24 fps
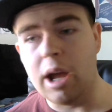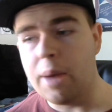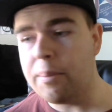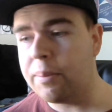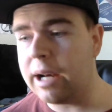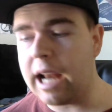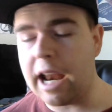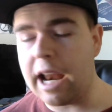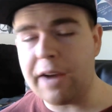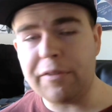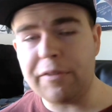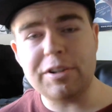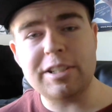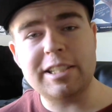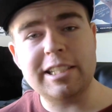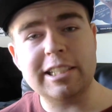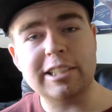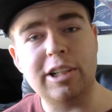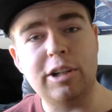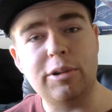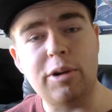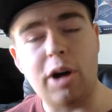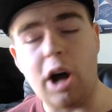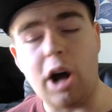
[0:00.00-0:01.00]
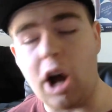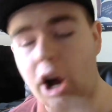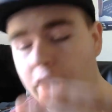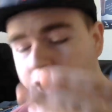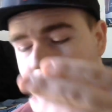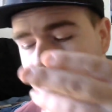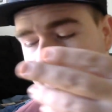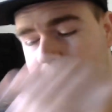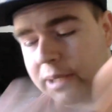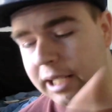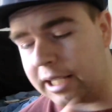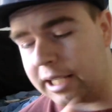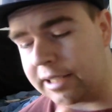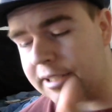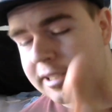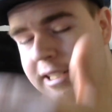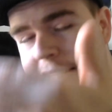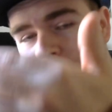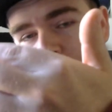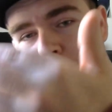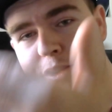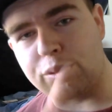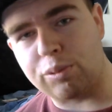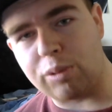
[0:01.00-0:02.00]
But every single other playlist
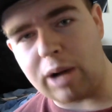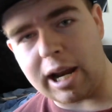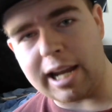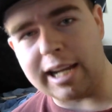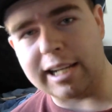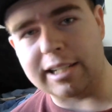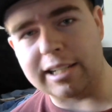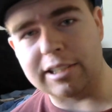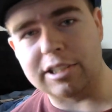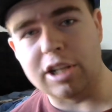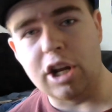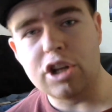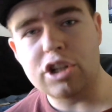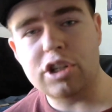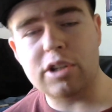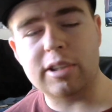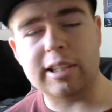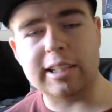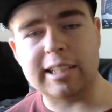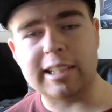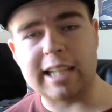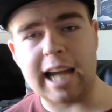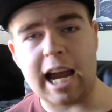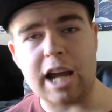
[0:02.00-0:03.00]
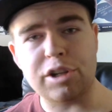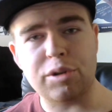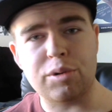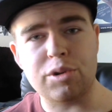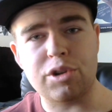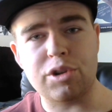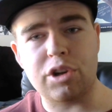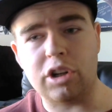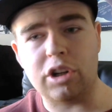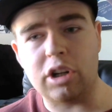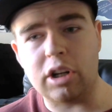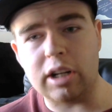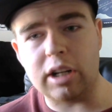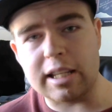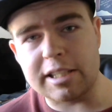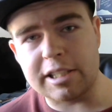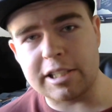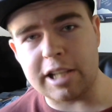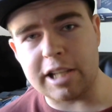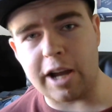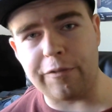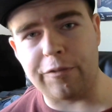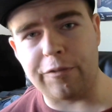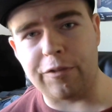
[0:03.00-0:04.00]
is ranked, so the casuals are going to
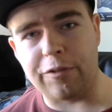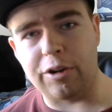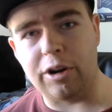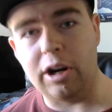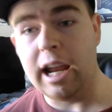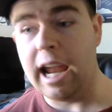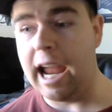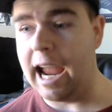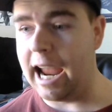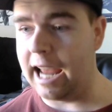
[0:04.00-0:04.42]
suffer.